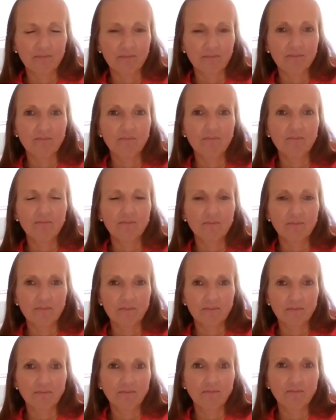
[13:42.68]

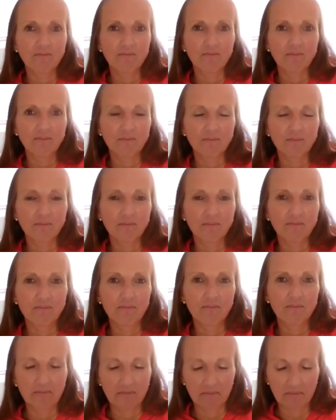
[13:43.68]

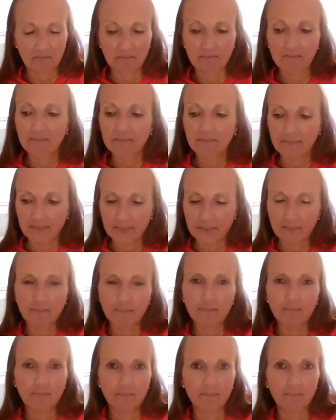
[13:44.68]

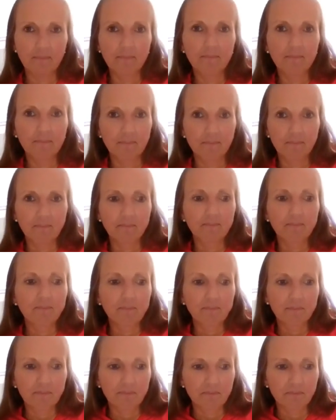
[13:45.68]

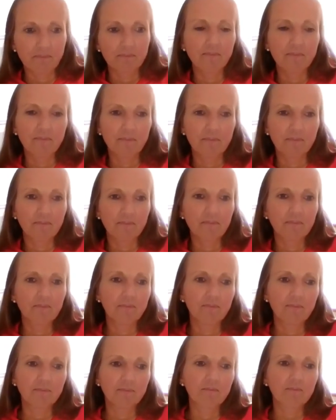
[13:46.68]

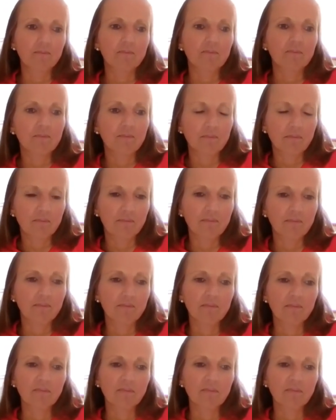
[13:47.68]
(silent)